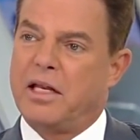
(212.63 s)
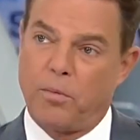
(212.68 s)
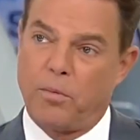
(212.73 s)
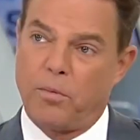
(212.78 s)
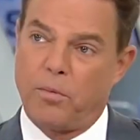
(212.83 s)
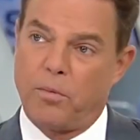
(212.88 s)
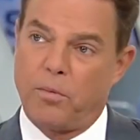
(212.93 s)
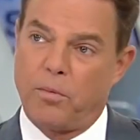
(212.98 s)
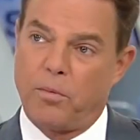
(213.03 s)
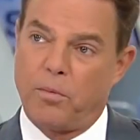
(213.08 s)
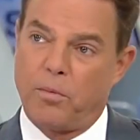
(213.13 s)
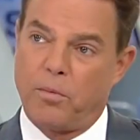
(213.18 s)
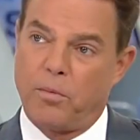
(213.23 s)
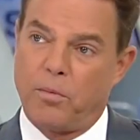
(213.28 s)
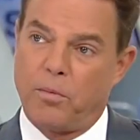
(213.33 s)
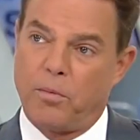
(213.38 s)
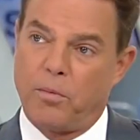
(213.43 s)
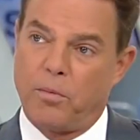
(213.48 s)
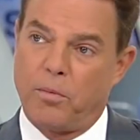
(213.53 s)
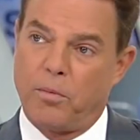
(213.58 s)
that
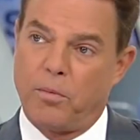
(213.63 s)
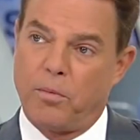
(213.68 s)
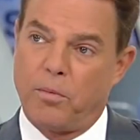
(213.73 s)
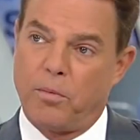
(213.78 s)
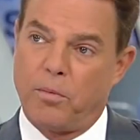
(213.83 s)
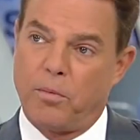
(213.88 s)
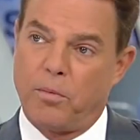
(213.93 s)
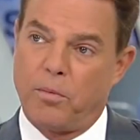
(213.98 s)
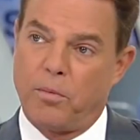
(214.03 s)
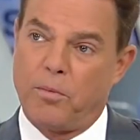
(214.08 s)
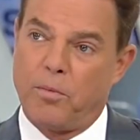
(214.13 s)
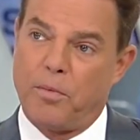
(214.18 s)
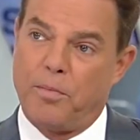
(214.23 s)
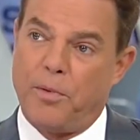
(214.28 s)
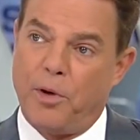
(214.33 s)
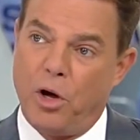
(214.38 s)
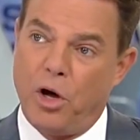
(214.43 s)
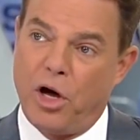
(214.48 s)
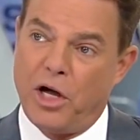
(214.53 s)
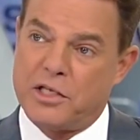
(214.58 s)
at least our former
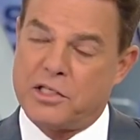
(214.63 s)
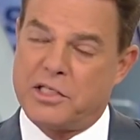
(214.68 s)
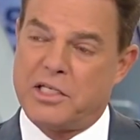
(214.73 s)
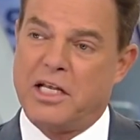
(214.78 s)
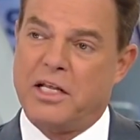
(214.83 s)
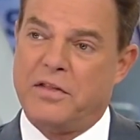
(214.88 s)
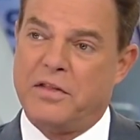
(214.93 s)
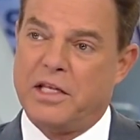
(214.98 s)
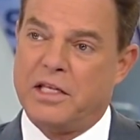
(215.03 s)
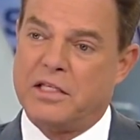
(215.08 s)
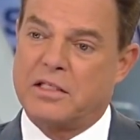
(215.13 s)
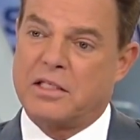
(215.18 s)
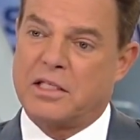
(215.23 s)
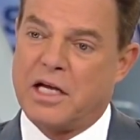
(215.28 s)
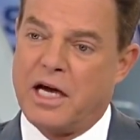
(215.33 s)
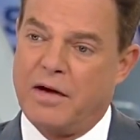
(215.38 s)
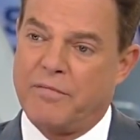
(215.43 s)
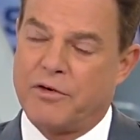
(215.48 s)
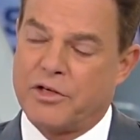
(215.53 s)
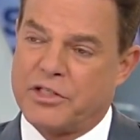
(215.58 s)
boss in these
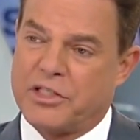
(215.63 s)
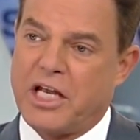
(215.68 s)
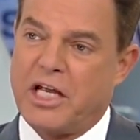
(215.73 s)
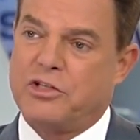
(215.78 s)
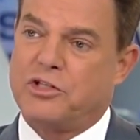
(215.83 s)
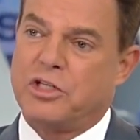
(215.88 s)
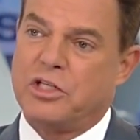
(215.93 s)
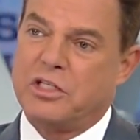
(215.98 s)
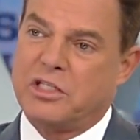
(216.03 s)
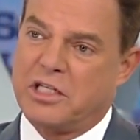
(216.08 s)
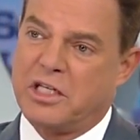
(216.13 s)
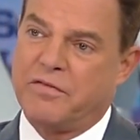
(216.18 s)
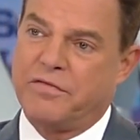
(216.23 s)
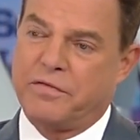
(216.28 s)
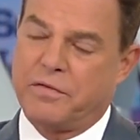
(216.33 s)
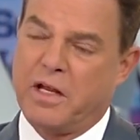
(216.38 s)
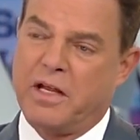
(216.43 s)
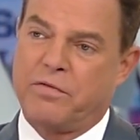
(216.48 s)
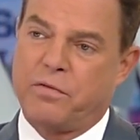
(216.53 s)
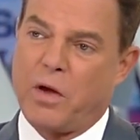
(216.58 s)
conversations,
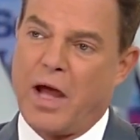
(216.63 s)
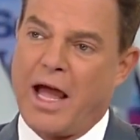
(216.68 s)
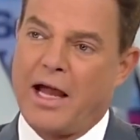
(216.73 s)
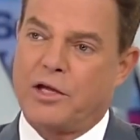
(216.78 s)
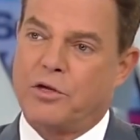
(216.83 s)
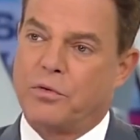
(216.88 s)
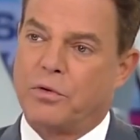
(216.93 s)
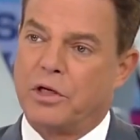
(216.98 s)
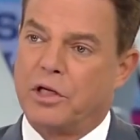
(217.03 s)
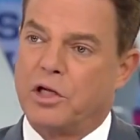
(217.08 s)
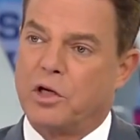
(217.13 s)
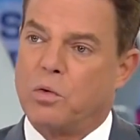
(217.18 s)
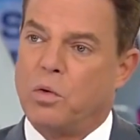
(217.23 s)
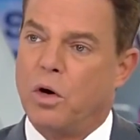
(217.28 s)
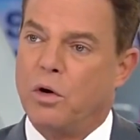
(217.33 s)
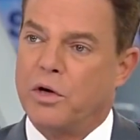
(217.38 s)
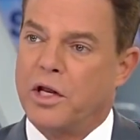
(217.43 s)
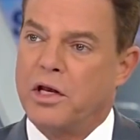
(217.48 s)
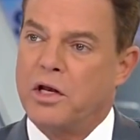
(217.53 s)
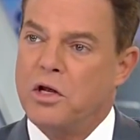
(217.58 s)
if accurately
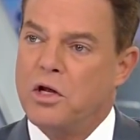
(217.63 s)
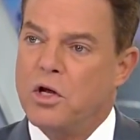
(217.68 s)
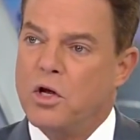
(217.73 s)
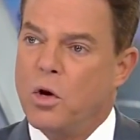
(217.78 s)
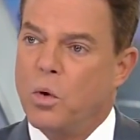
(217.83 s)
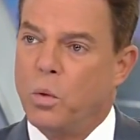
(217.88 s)
quoted,